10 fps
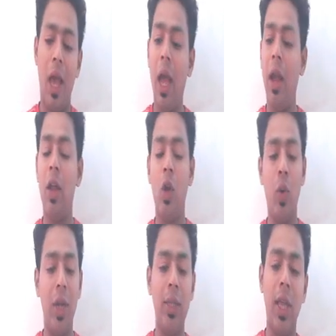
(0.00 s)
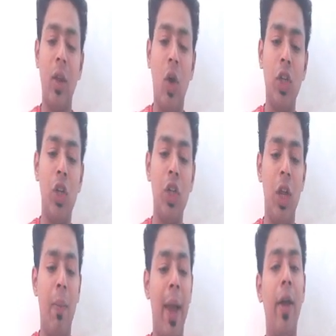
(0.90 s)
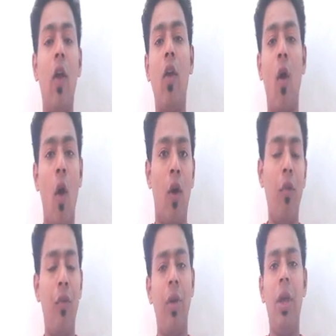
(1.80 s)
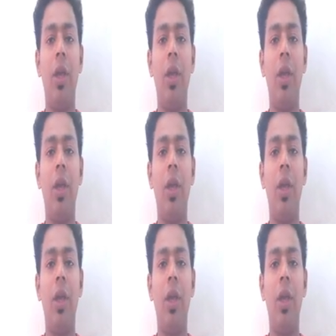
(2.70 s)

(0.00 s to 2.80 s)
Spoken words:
And to understand constitutional background of